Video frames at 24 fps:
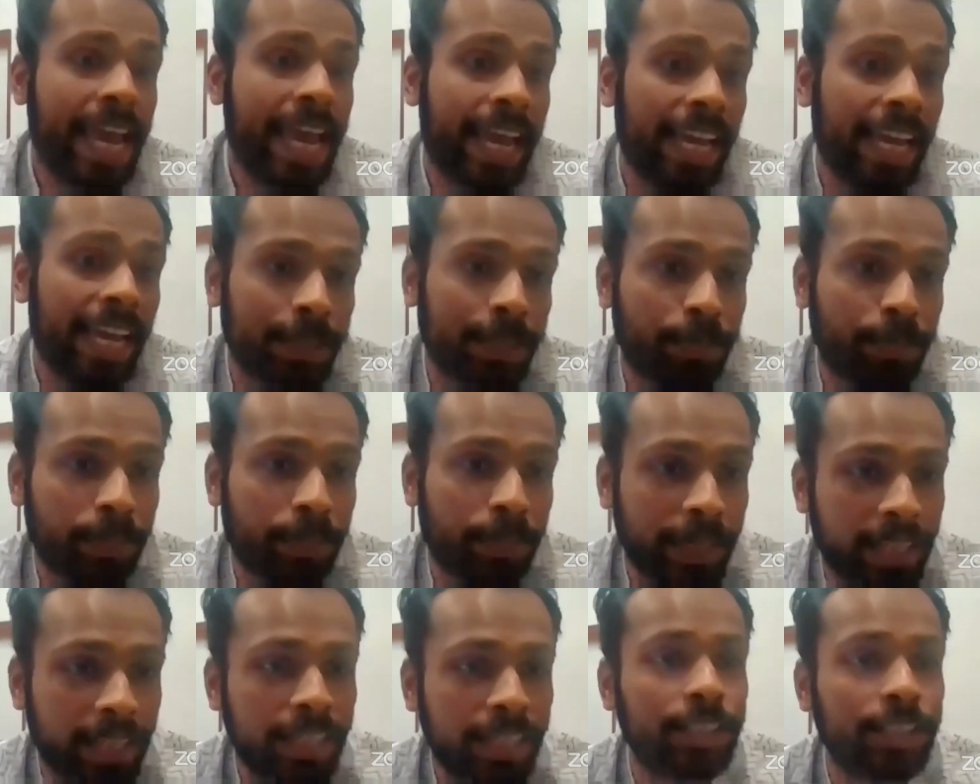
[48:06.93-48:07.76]

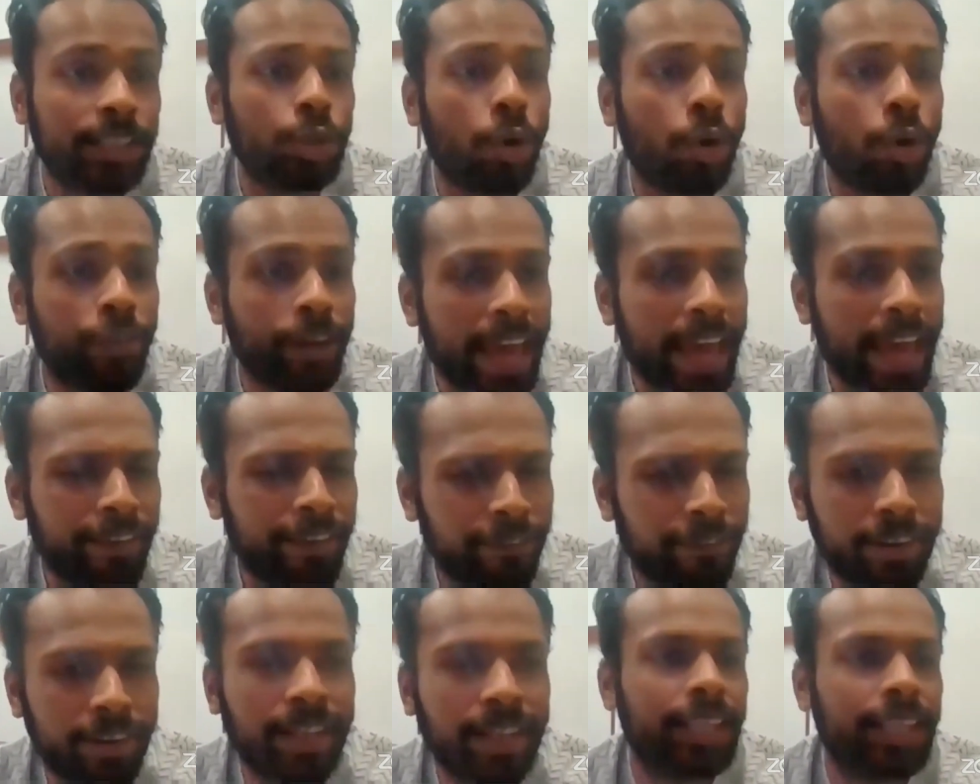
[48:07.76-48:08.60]
experience of
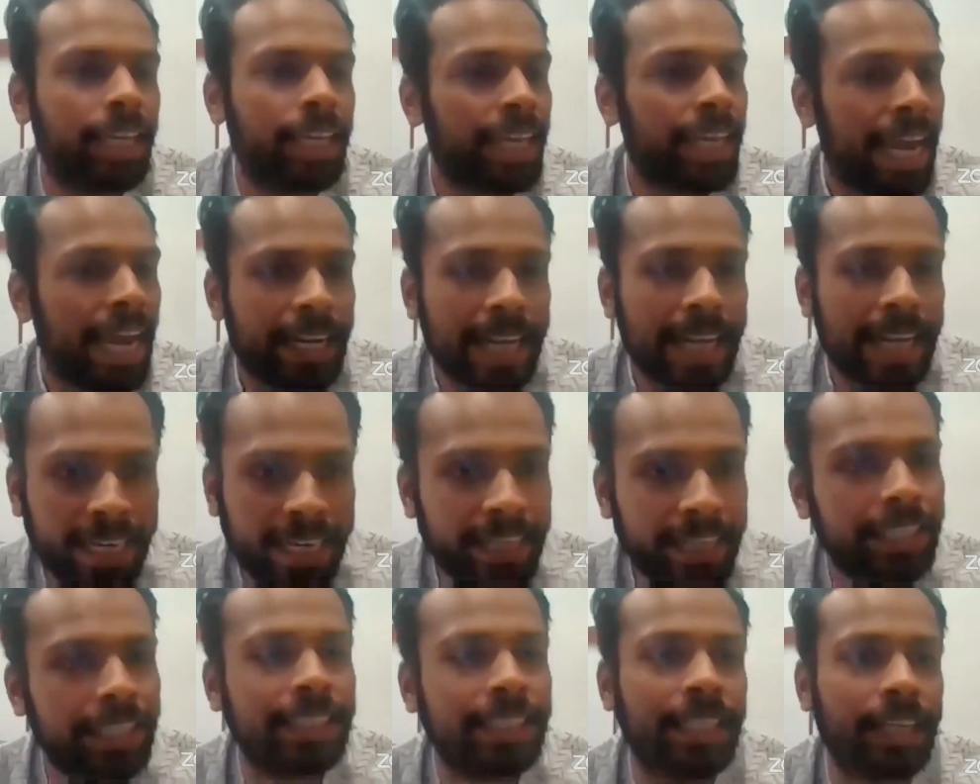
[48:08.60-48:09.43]
everything and
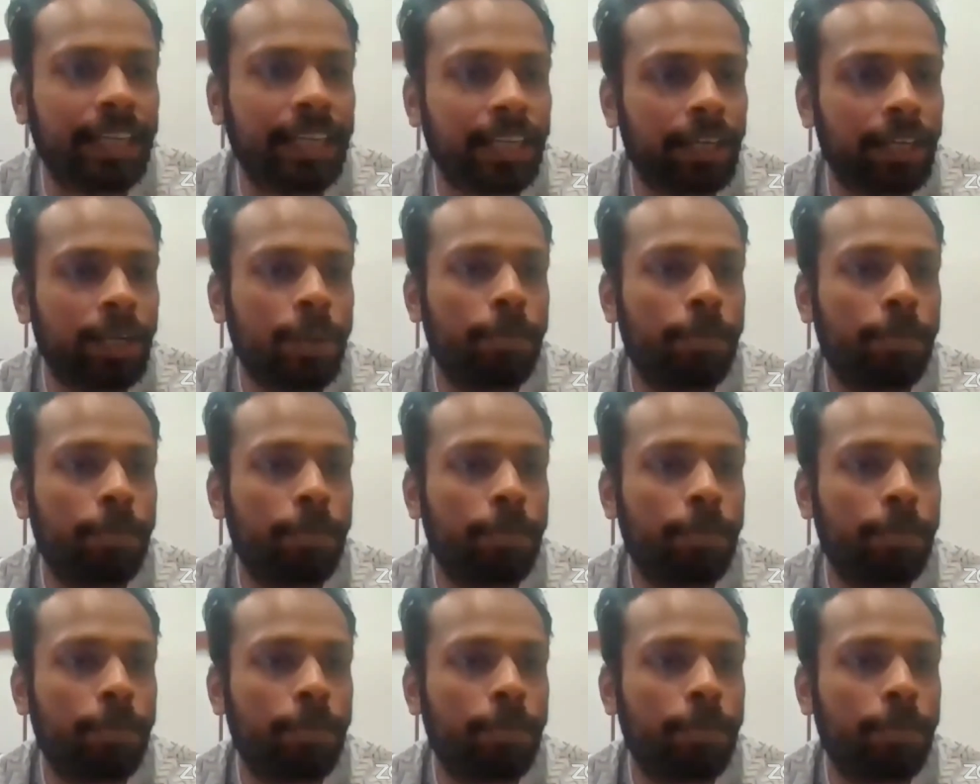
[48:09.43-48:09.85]
anything